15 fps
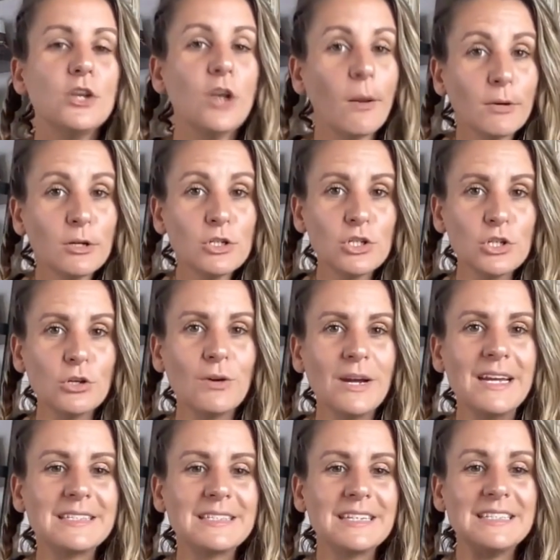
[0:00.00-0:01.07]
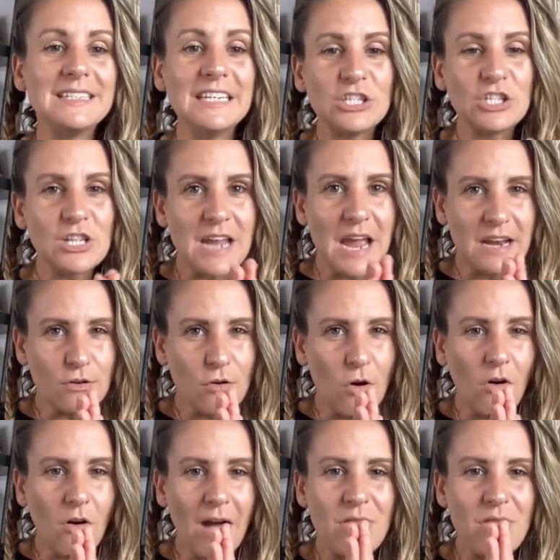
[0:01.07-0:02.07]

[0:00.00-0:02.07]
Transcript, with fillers: Number two is to ditch the end goal